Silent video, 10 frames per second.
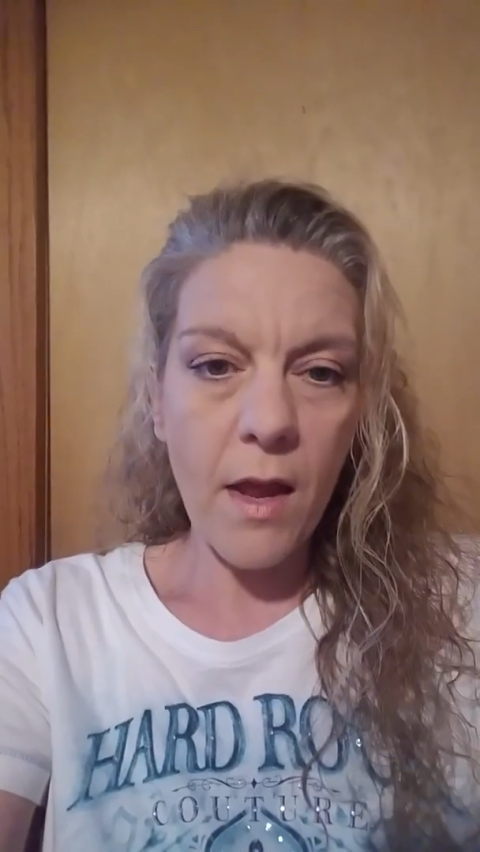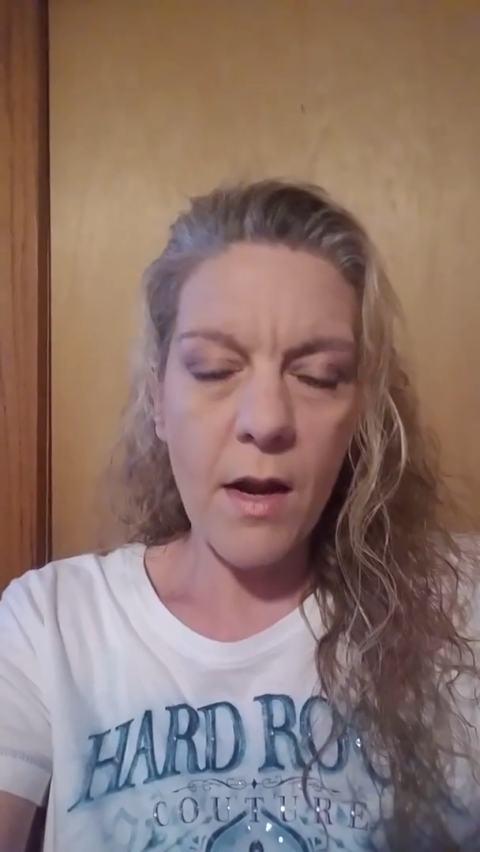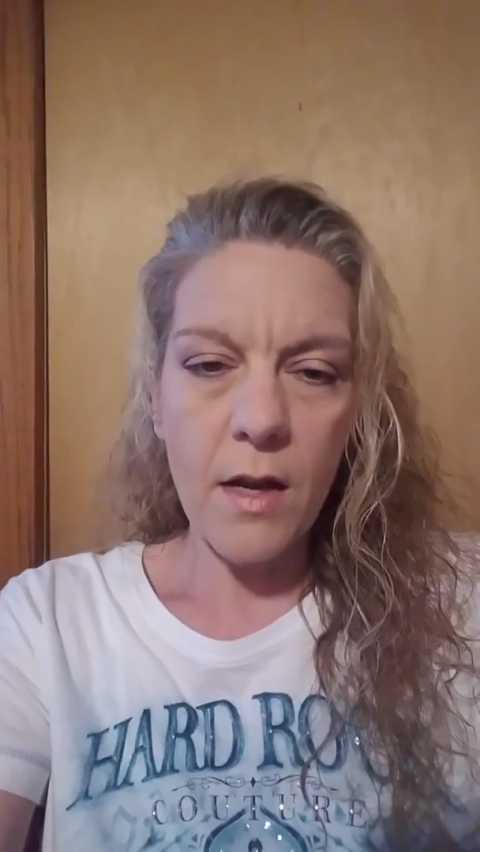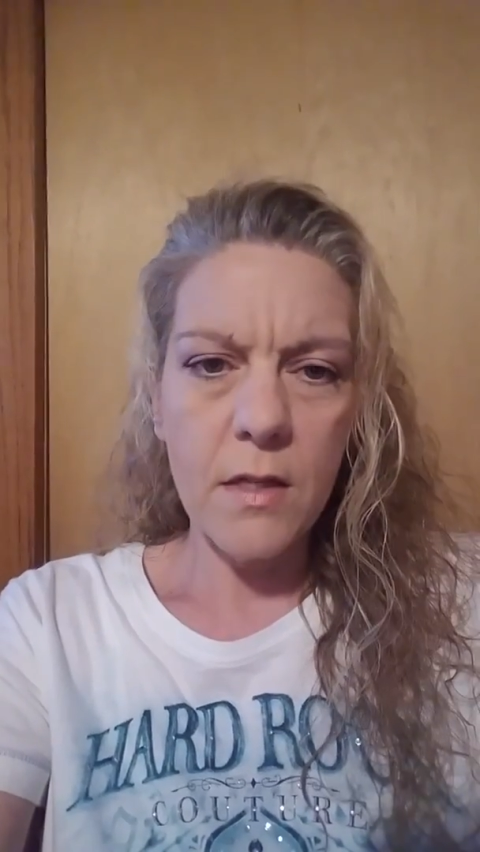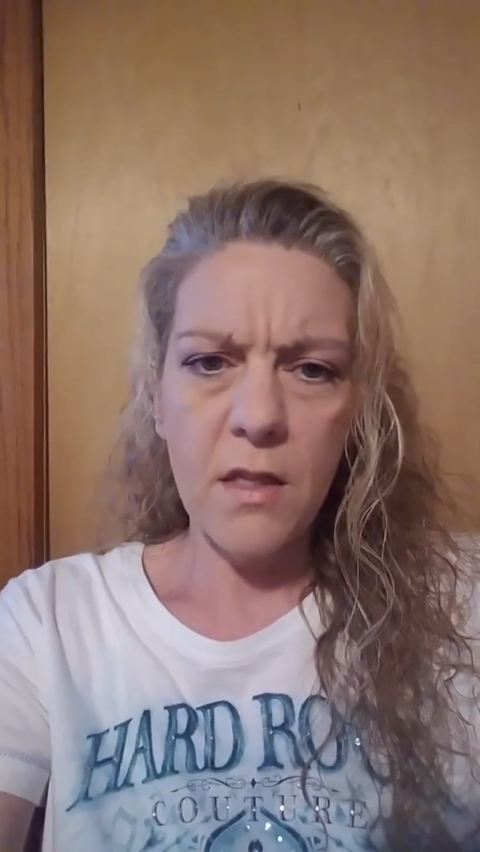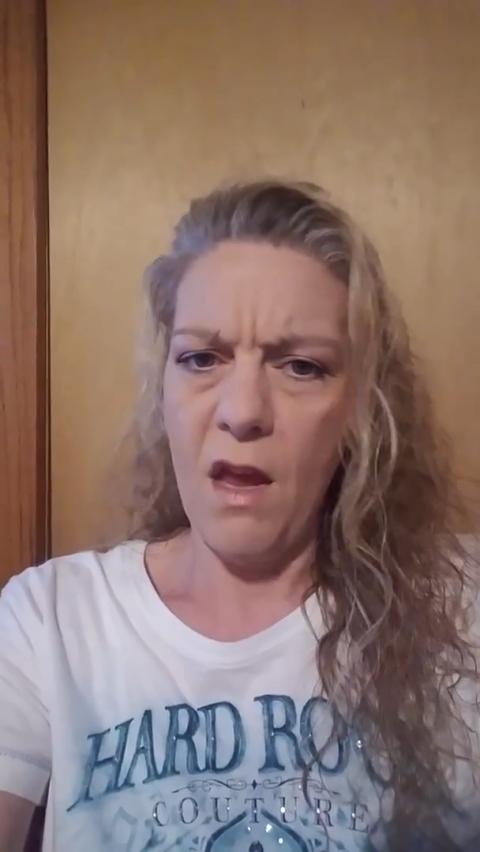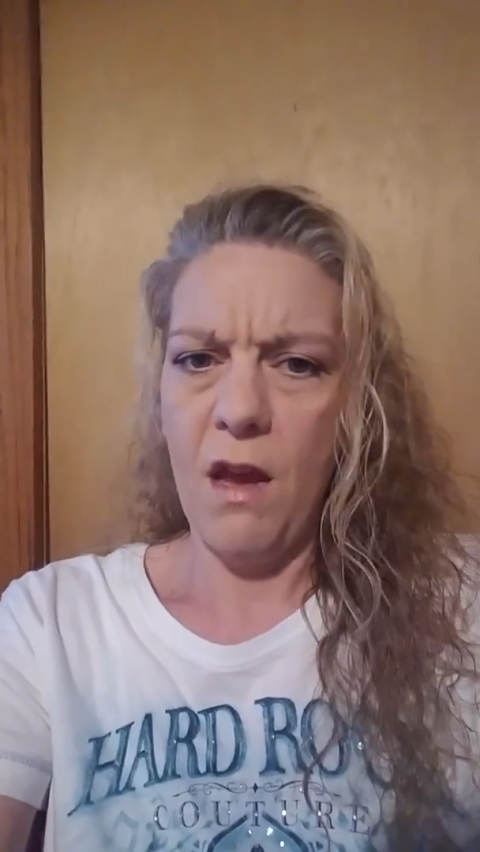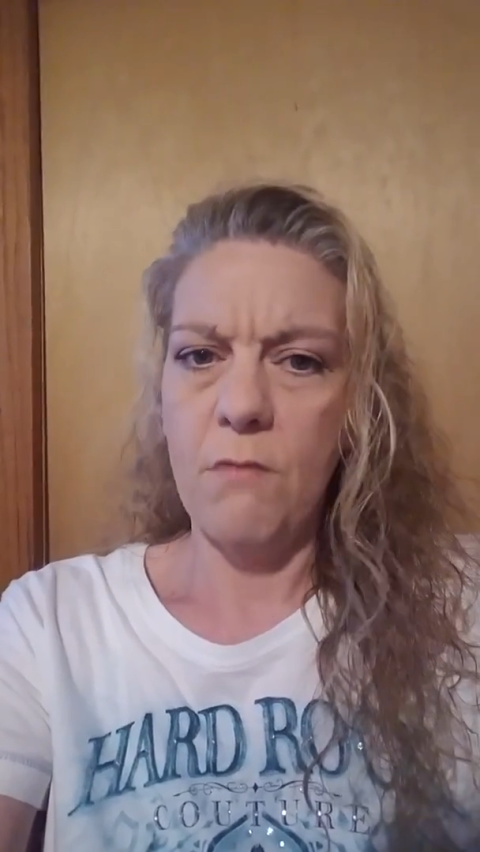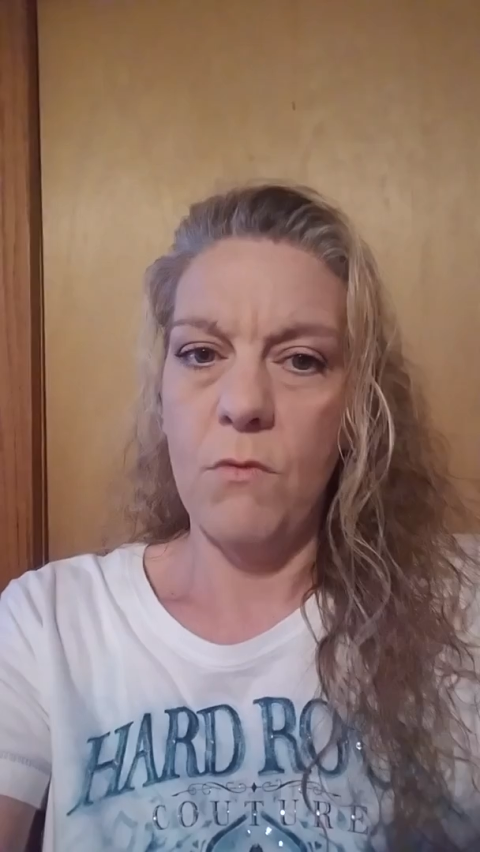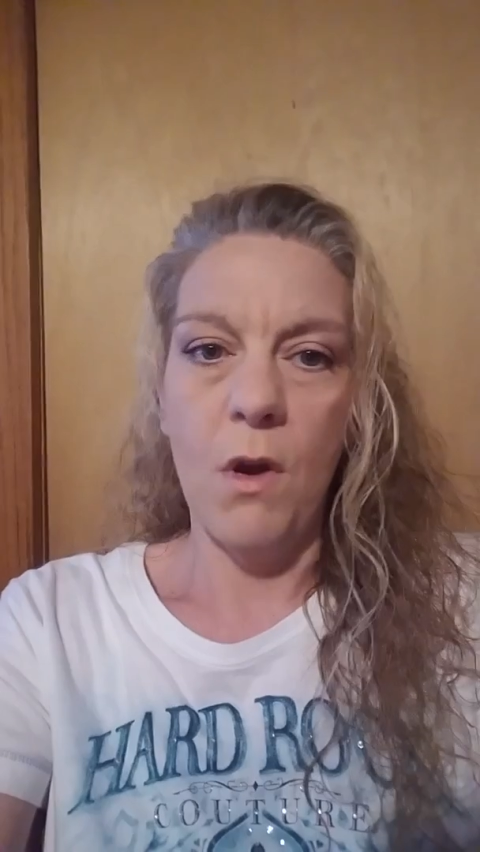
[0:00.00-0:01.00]
and I
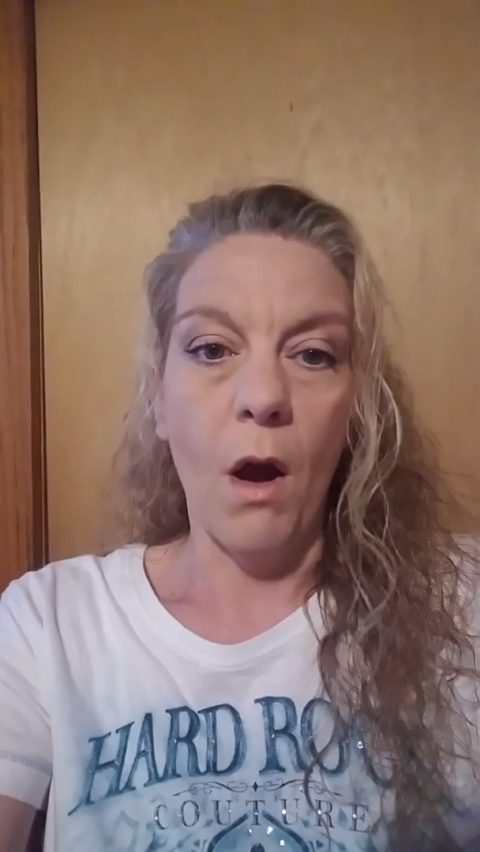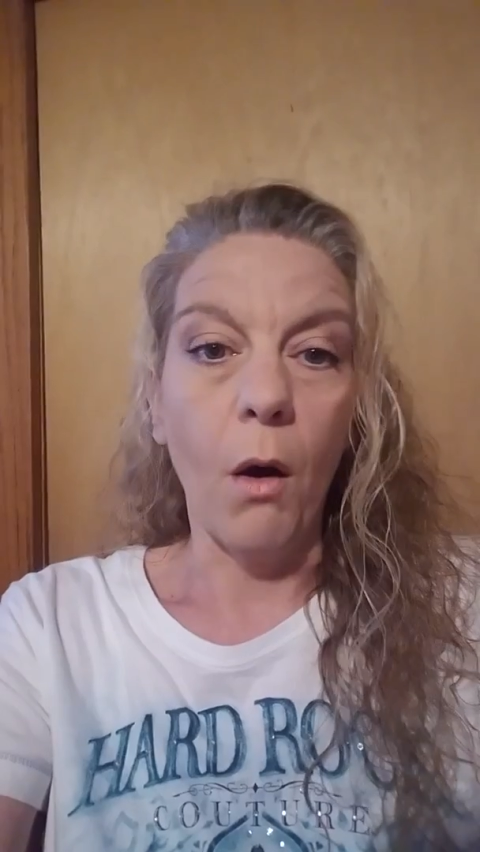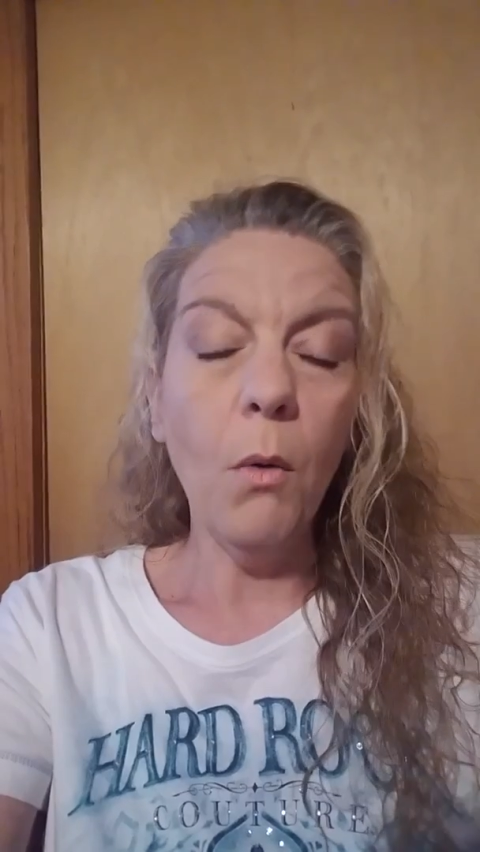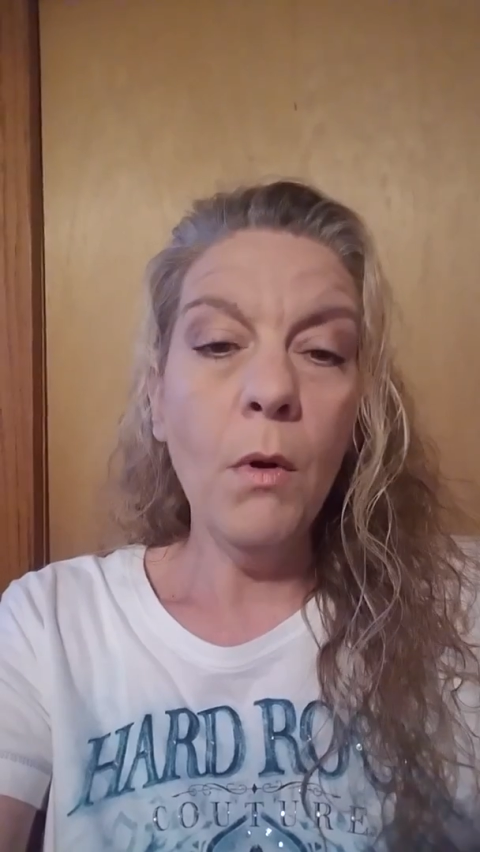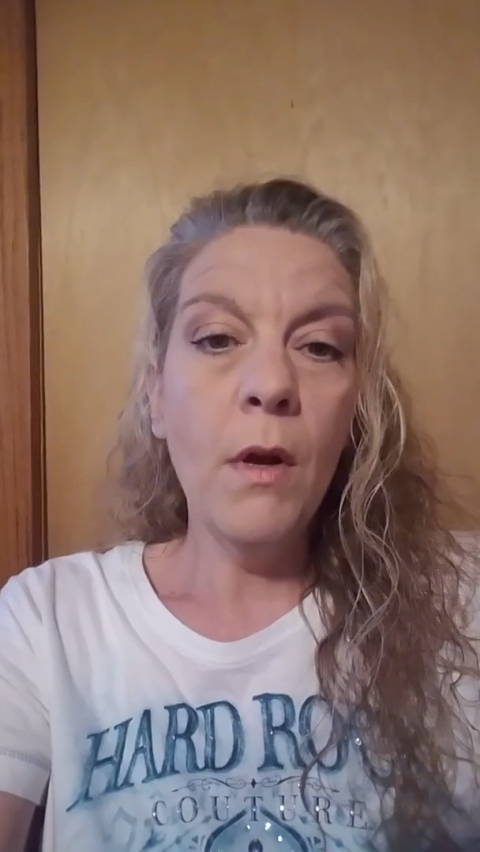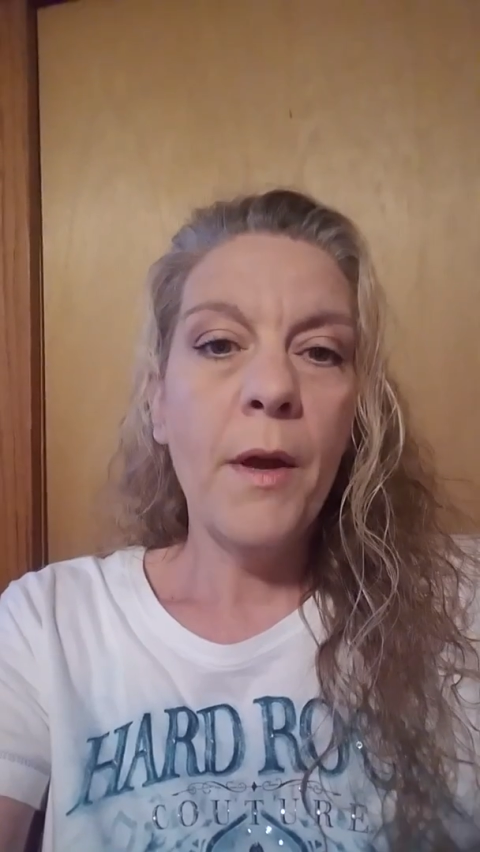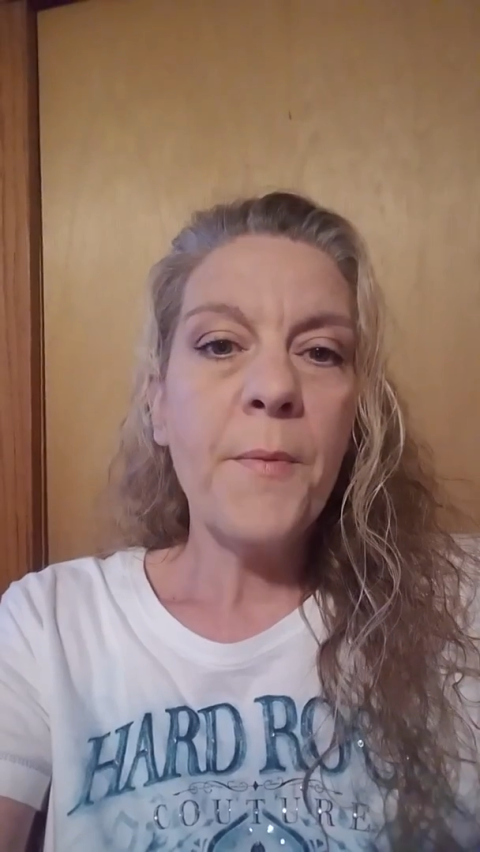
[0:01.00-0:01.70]
said, no,